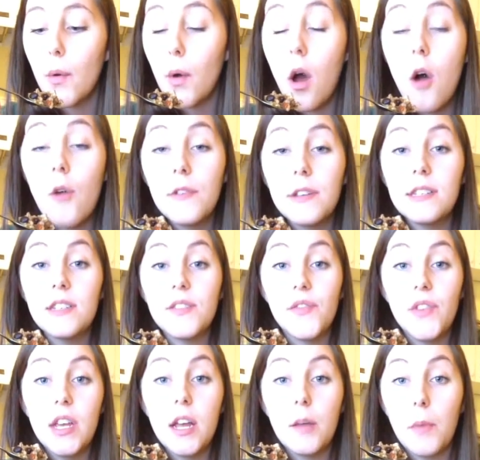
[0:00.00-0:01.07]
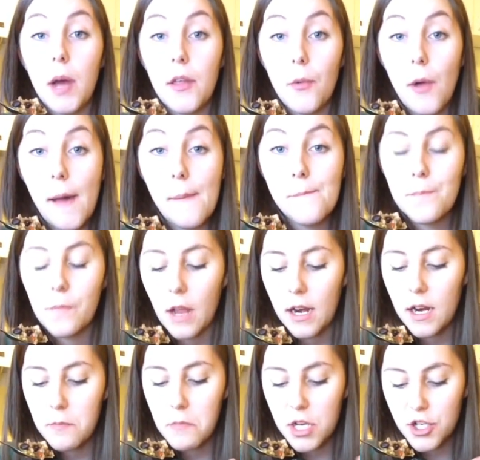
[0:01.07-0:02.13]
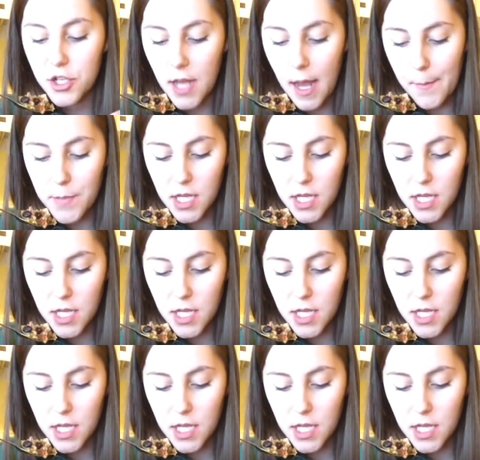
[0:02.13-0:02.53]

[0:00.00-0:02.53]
Oh, this is vegan, by the way. I didn't mention that,